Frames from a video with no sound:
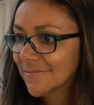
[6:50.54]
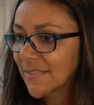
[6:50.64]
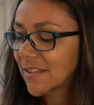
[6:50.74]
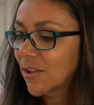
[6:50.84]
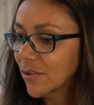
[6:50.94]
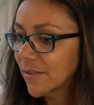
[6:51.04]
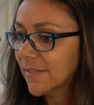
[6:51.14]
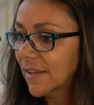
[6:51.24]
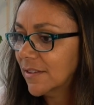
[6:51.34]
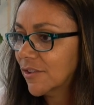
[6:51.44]
It's a cute little
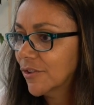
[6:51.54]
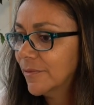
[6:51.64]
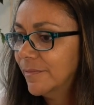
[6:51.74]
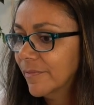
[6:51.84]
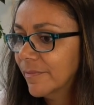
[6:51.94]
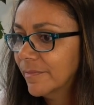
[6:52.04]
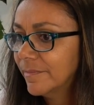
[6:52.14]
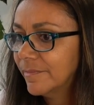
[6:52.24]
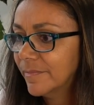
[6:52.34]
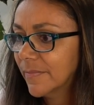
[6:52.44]
set too.
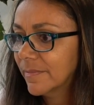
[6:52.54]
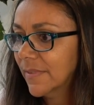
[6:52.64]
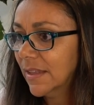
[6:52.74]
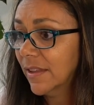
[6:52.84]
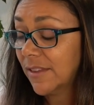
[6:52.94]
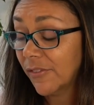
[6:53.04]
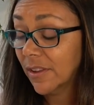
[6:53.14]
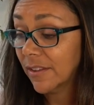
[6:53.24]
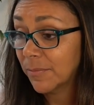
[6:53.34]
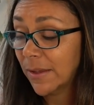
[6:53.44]
It
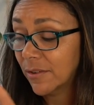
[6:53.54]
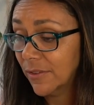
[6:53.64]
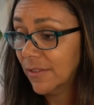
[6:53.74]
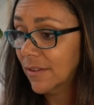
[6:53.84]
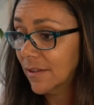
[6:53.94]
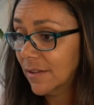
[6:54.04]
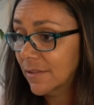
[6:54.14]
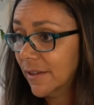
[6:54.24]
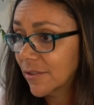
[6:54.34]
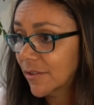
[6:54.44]
definitely looks better than
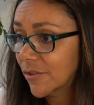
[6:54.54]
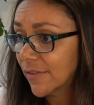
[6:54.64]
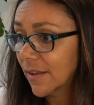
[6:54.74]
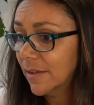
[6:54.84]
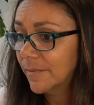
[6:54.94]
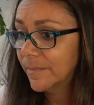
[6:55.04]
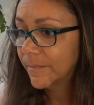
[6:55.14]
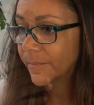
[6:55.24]
the Down Under set.